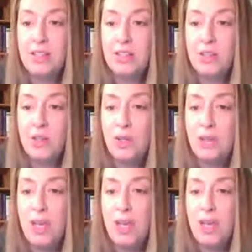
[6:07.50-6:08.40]
Joint
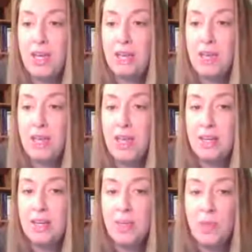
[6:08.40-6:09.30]
pain, we
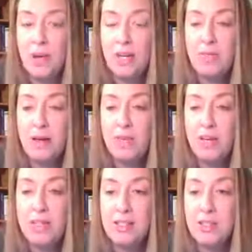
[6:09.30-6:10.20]
like copaiba,
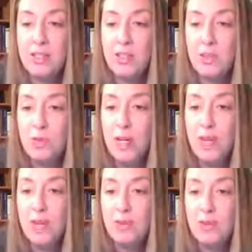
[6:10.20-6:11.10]
frankincense, and turmeric.